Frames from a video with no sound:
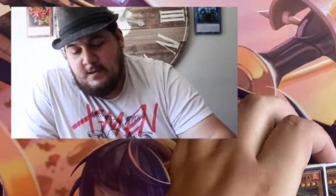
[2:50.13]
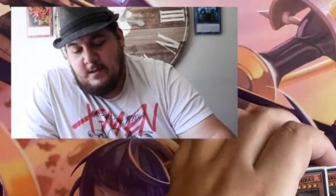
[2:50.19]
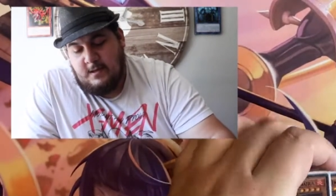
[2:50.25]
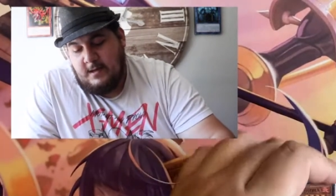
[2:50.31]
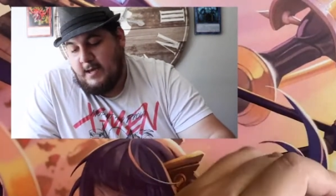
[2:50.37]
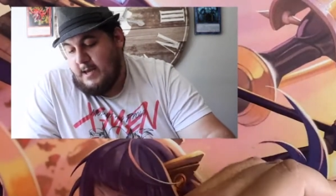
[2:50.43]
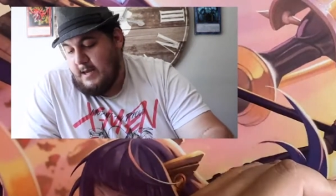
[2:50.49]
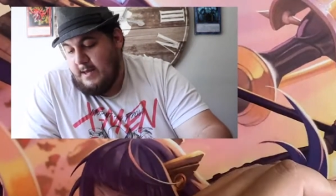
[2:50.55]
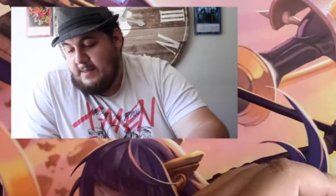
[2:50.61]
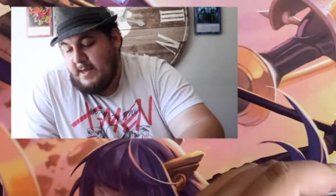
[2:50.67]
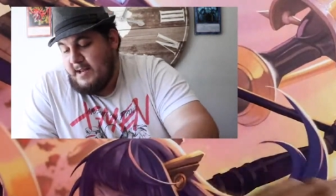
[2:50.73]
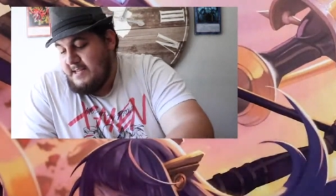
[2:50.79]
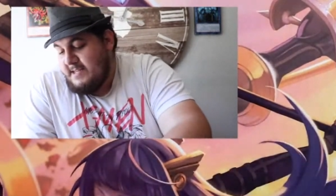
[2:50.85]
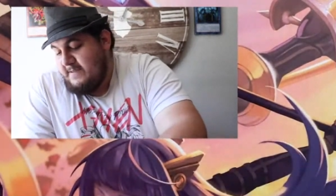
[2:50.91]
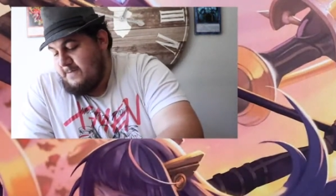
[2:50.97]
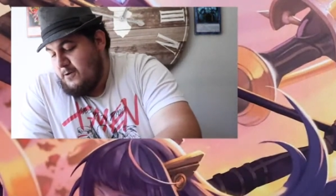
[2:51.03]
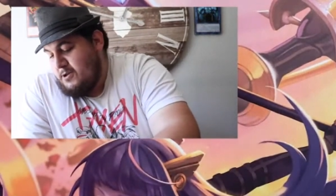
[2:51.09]
And that
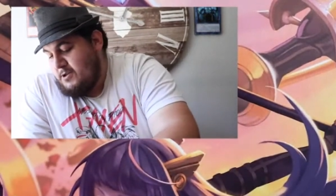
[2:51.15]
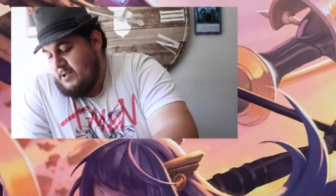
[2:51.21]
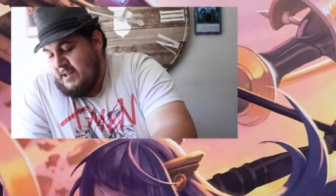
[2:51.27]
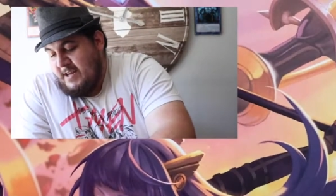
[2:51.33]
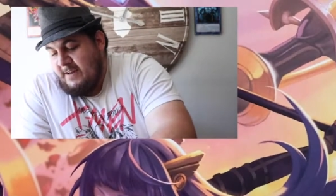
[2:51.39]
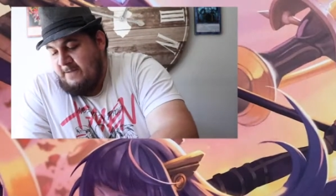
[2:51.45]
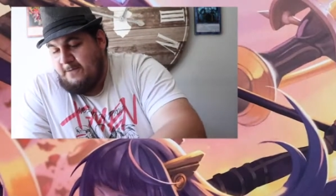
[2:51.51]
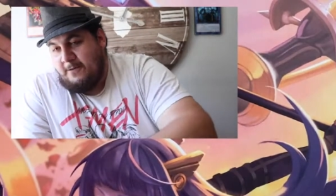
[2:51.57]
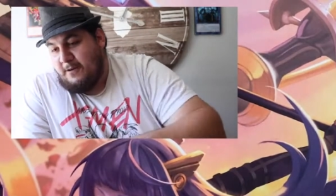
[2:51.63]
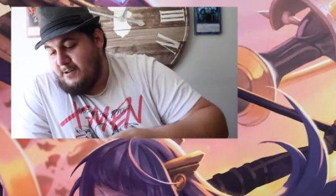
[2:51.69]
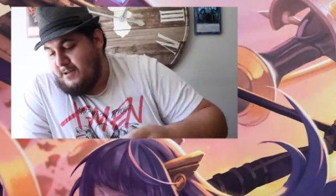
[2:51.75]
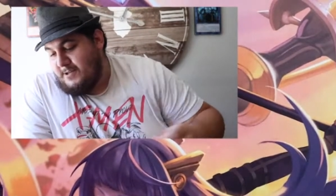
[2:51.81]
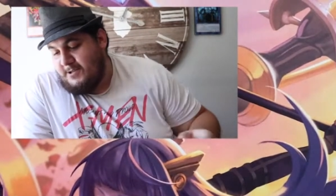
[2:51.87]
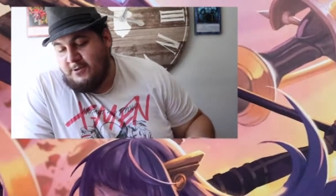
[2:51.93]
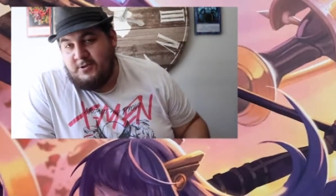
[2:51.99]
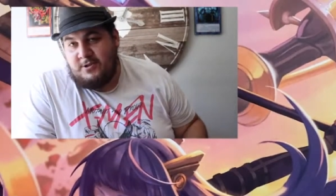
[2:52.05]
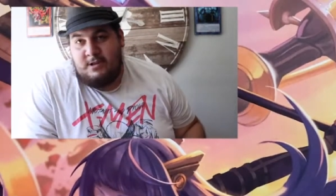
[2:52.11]
is unfortunately it for all the
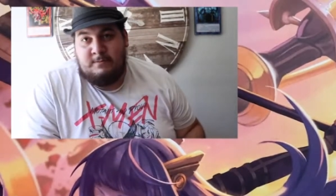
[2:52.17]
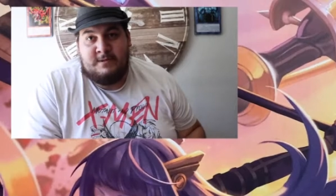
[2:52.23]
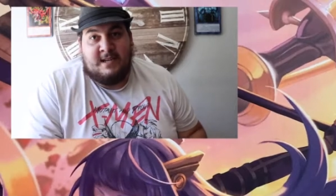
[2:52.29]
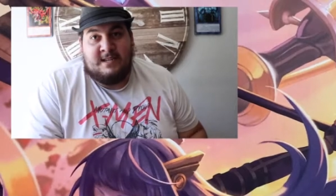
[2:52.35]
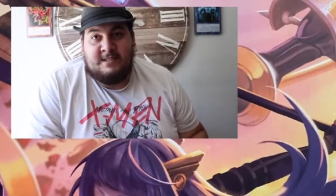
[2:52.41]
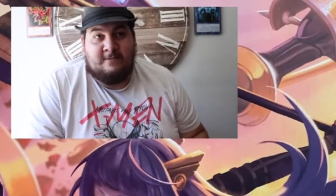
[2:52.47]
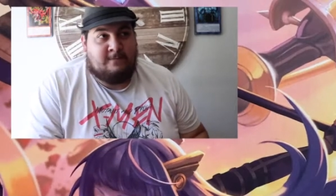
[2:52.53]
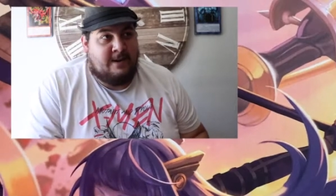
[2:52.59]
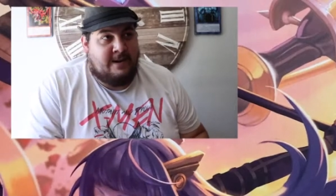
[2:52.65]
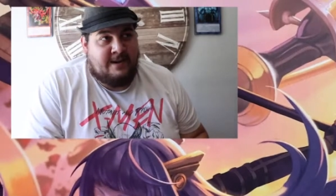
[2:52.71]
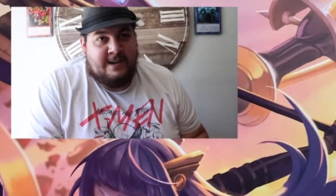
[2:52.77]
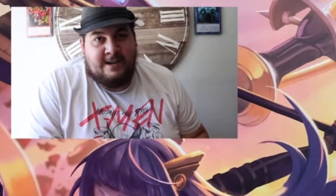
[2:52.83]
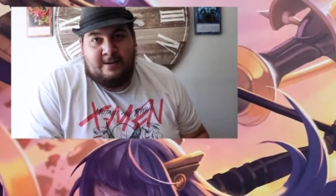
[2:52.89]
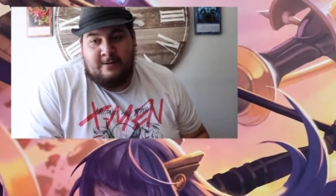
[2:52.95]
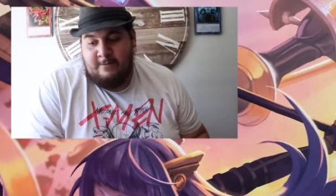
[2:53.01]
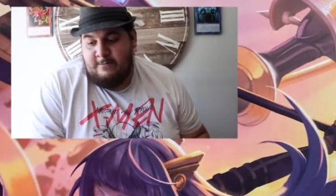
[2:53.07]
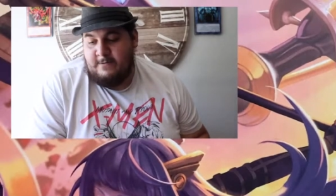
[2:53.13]
Suships as of right
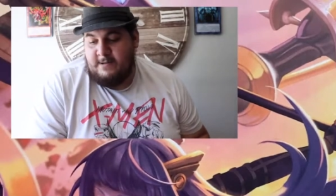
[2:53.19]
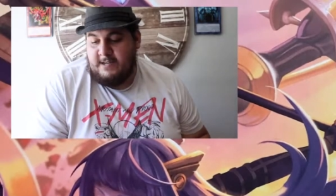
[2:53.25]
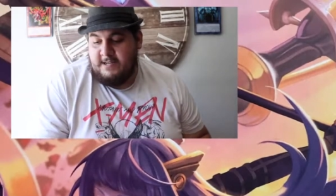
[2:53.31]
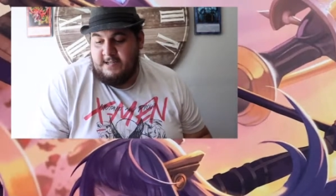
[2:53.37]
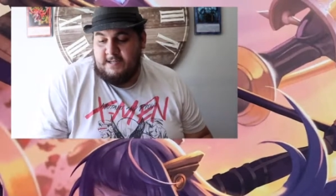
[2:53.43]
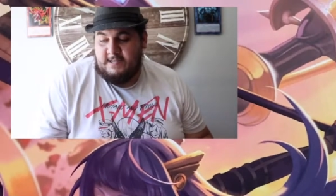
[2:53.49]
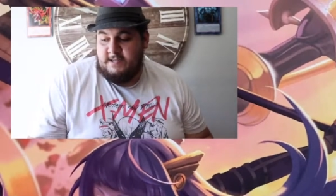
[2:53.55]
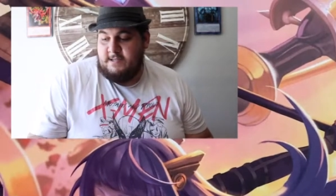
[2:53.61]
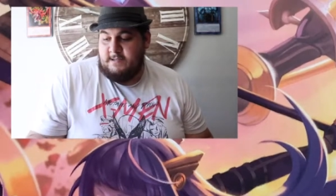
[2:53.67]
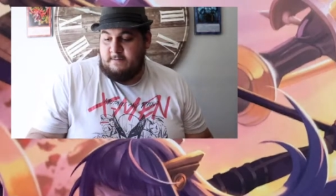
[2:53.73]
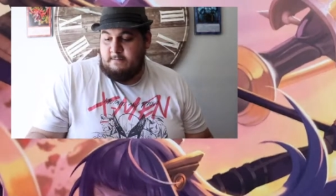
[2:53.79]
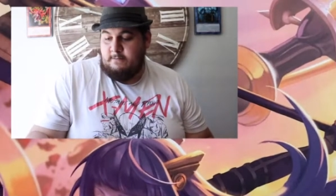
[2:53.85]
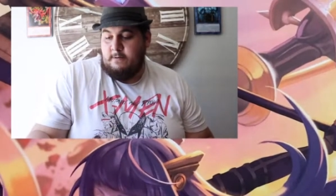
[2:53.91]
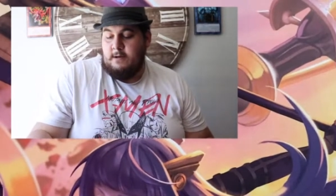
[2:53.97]
now, because